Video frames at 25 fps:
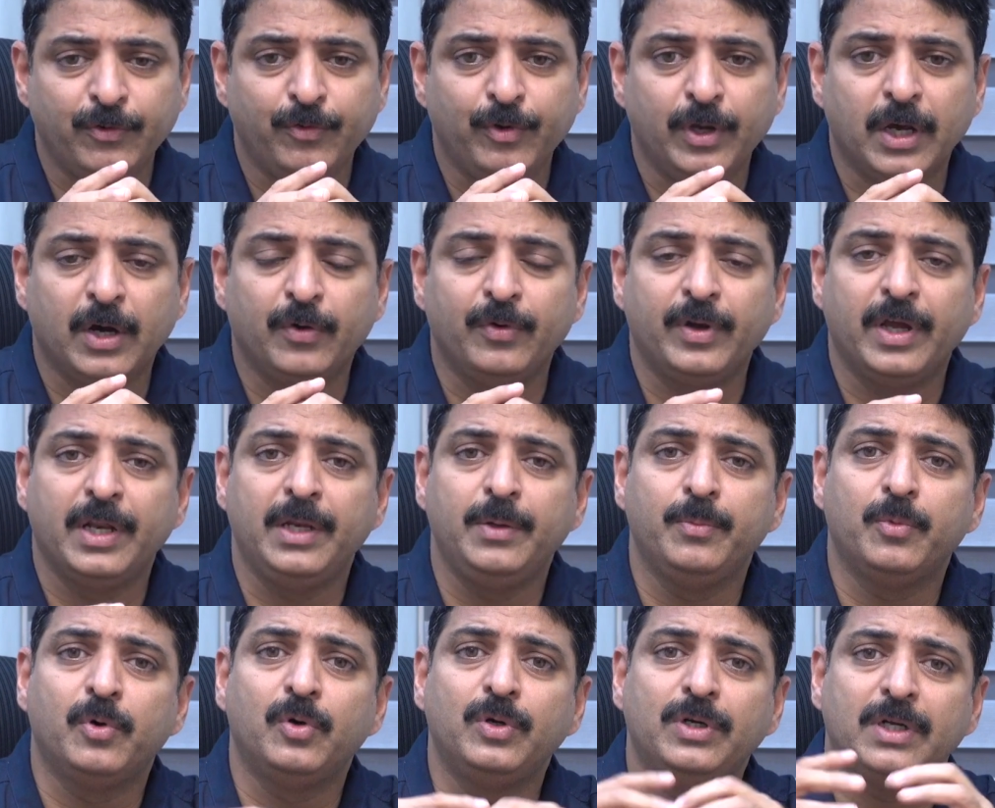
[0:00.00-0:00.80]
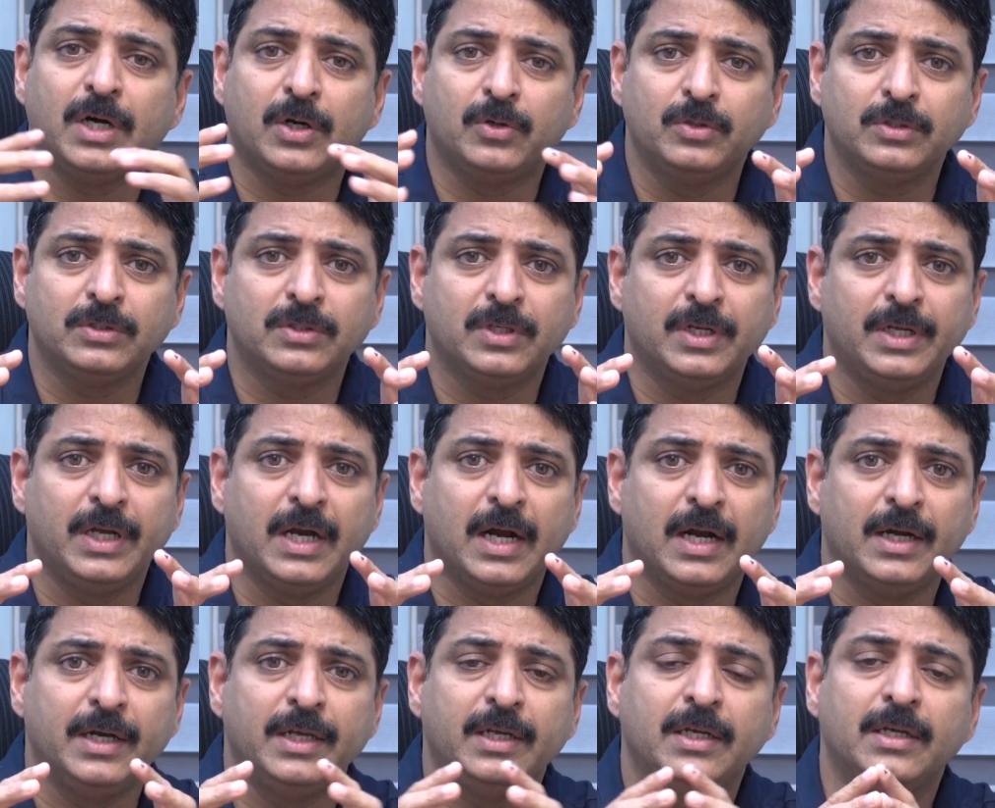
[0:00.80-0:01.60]
if you have any more doubts
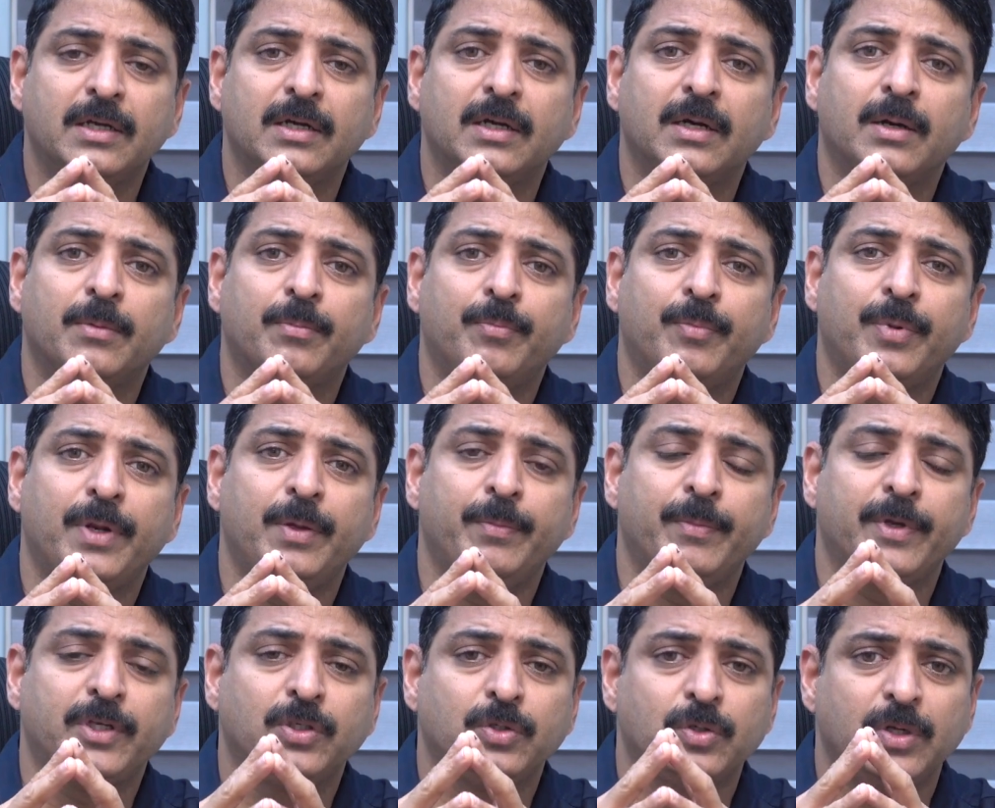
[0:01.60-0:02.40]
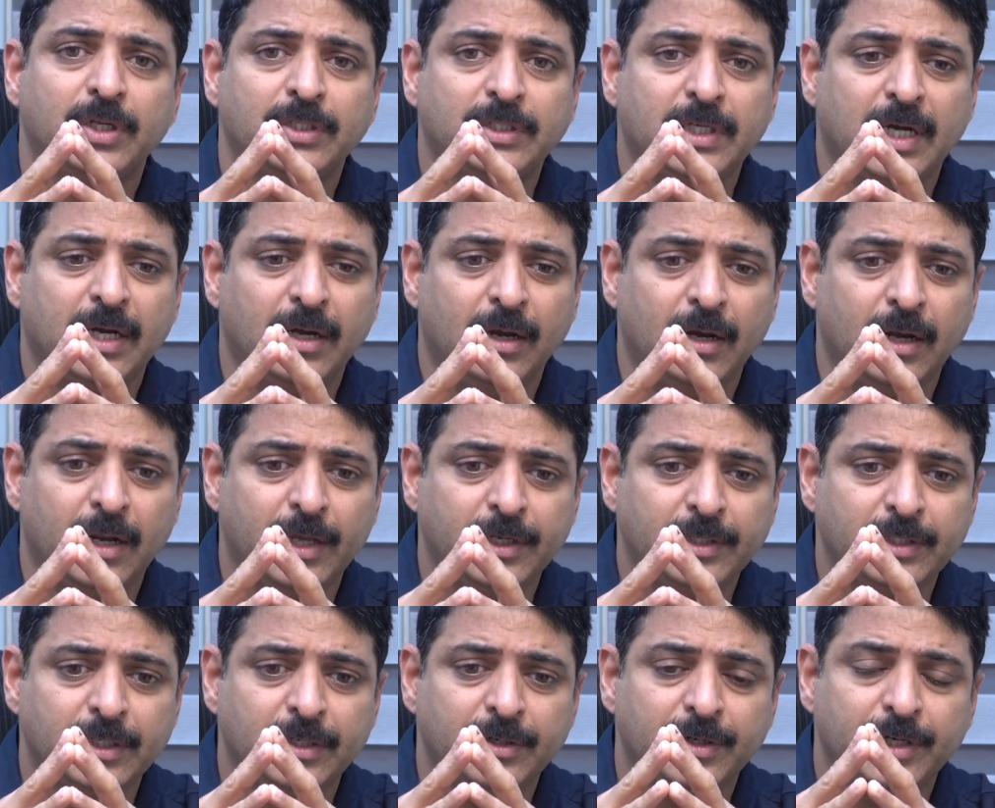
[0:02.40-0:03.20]
regarding premature
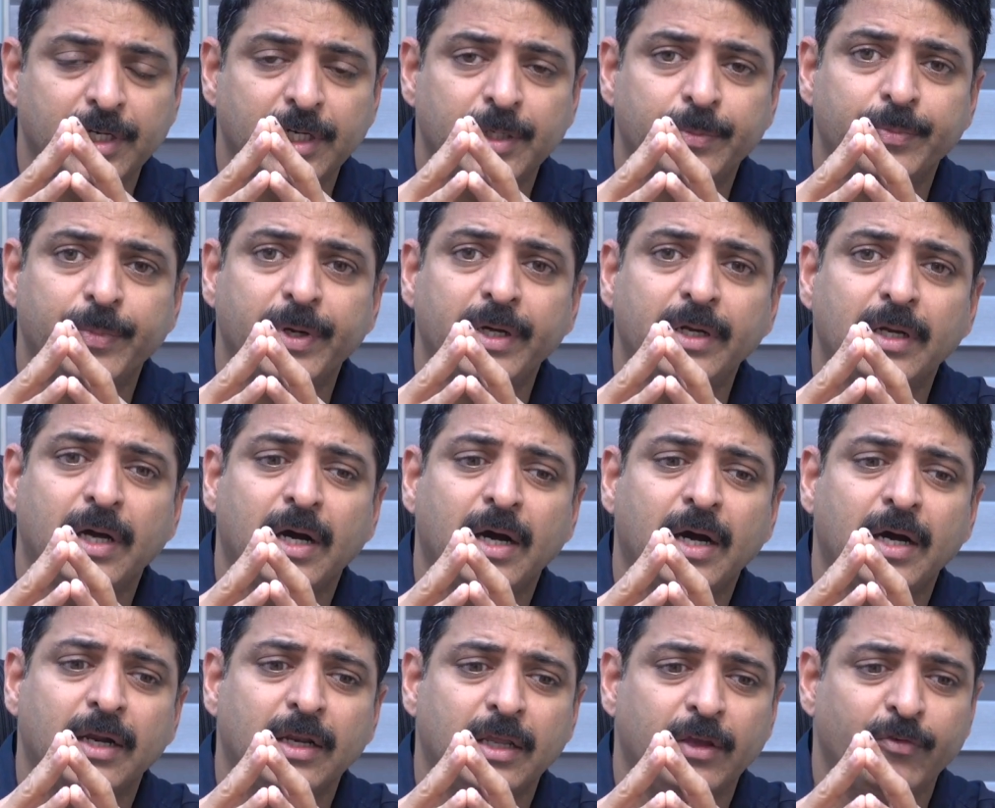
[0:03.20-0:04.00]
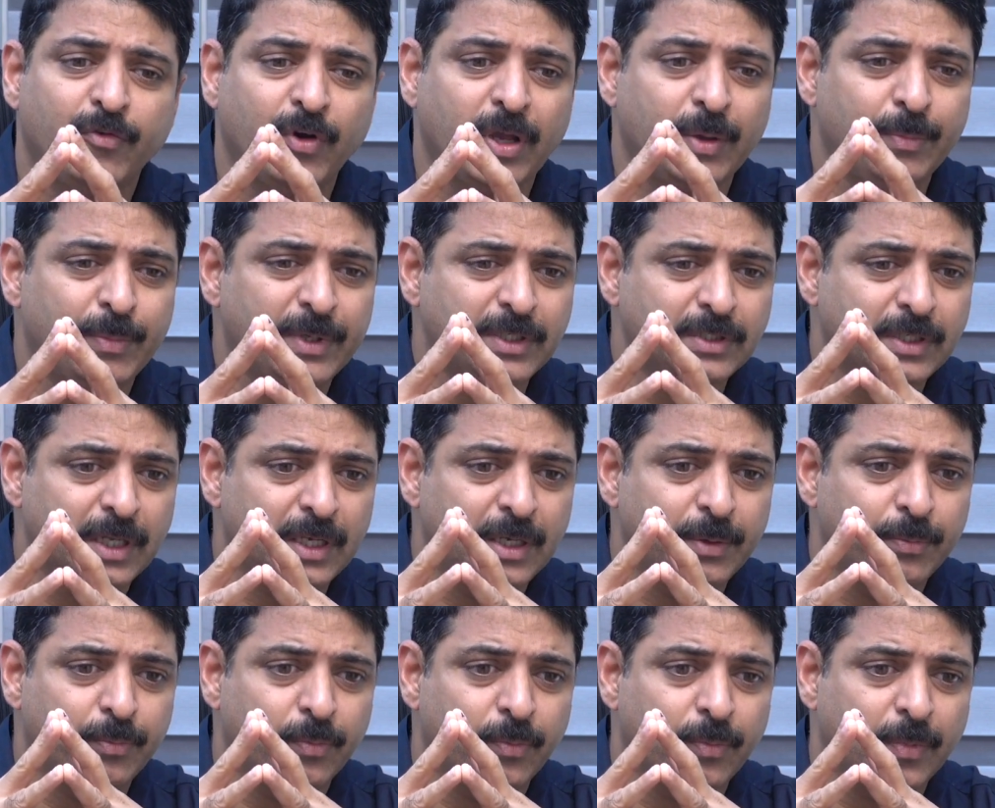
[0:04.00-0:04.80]
ejaculation treatment, or if I miss
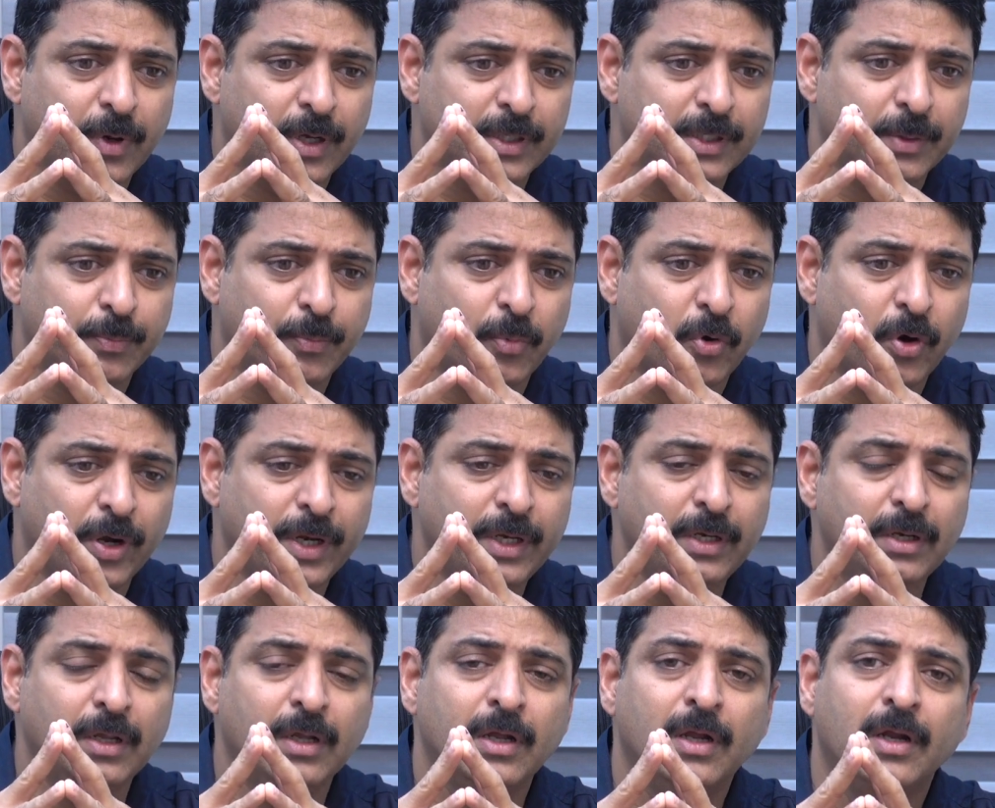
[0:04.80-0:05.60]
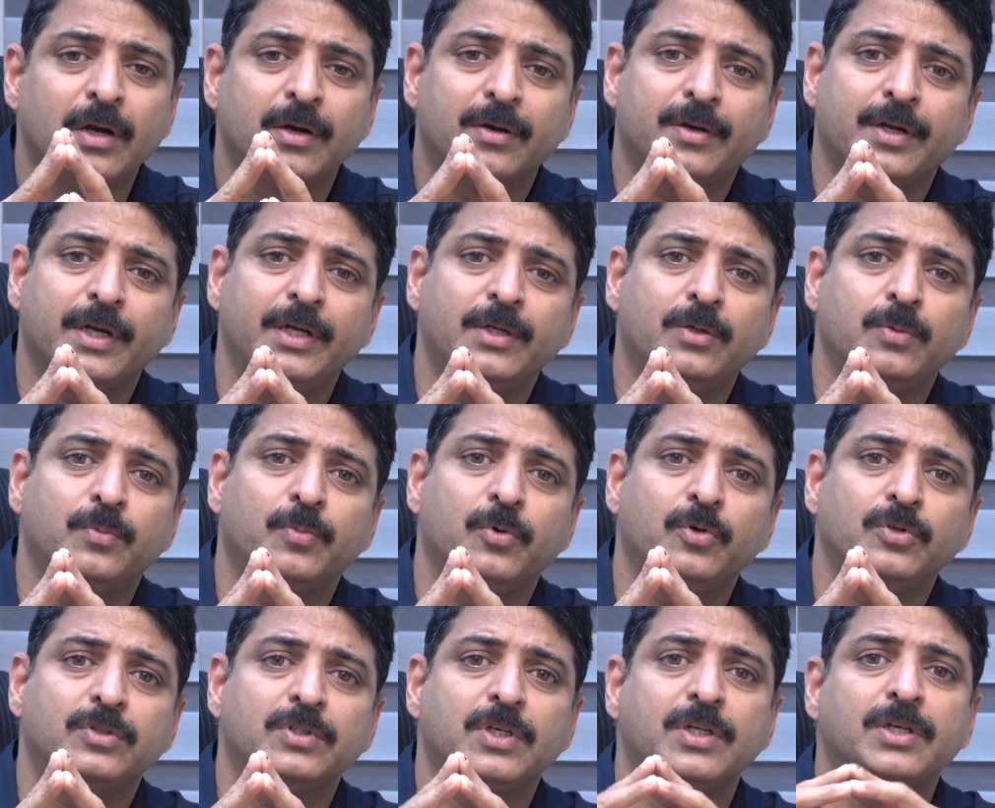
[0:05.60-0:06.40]
any other point, try to
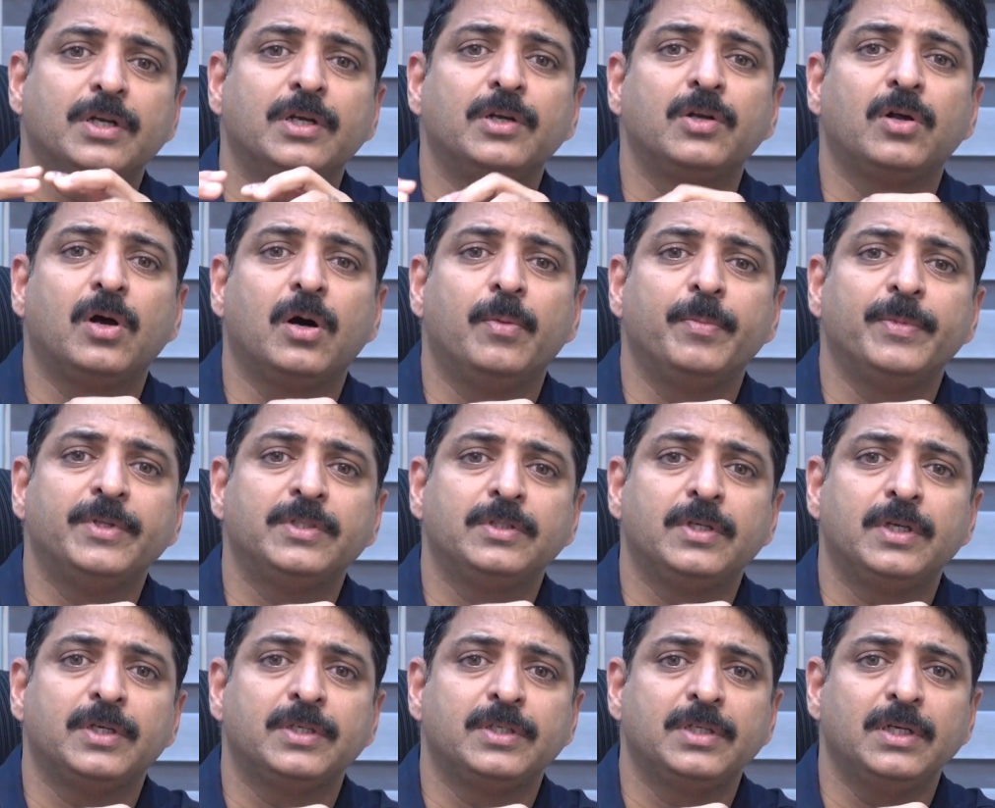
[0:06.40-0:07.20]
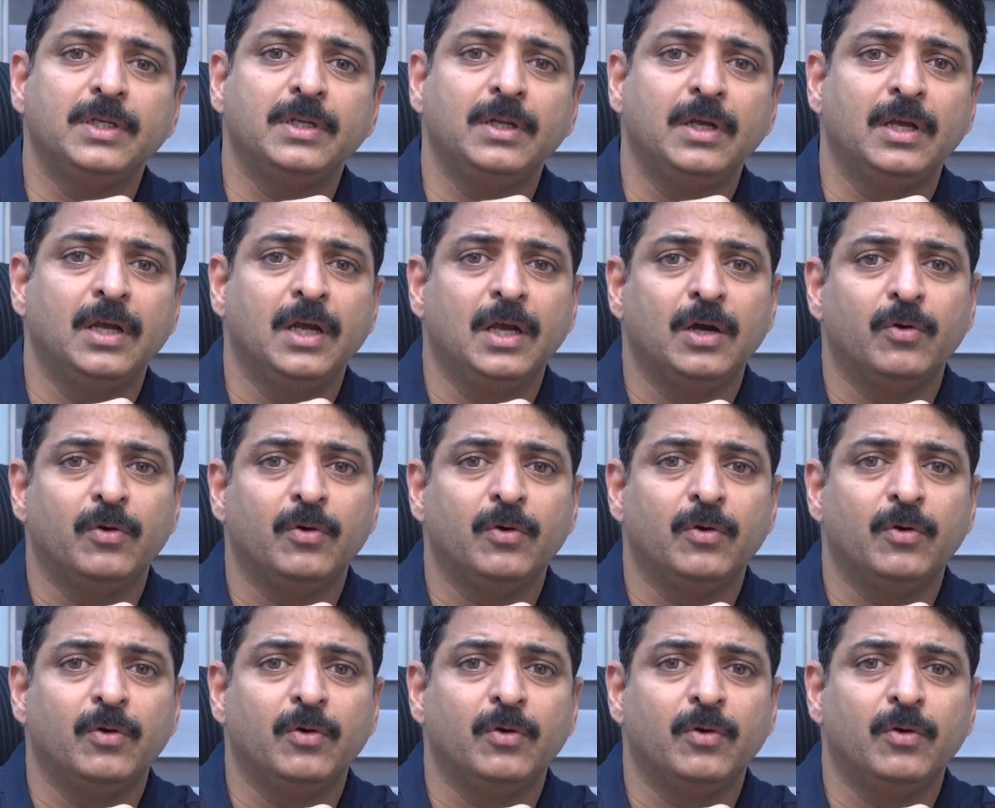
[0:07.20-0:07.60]
post it in comment section.